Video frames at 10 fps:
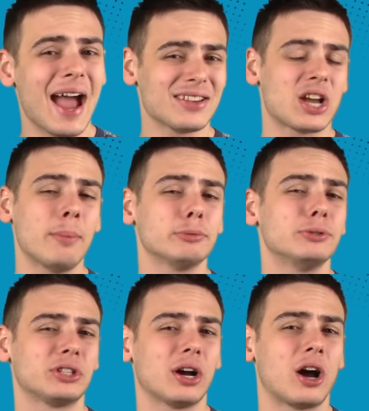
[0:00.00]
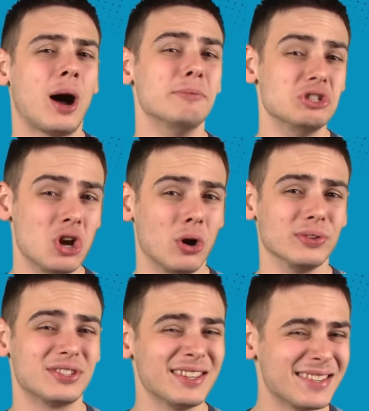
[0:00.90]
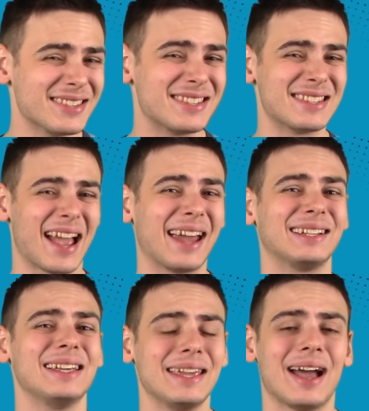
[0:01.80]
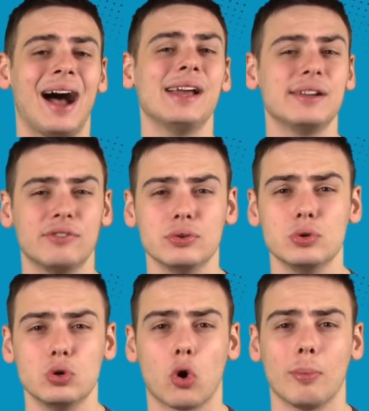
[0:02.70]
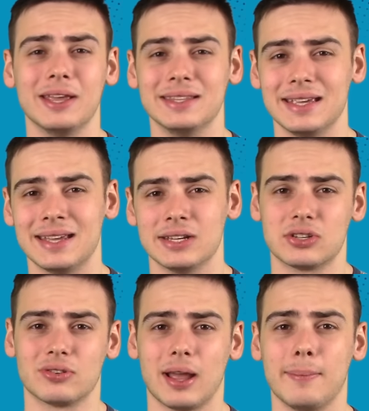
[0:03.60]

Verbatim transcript: As ComicBook.com notes, this is sadly kind of the new norm in the industry.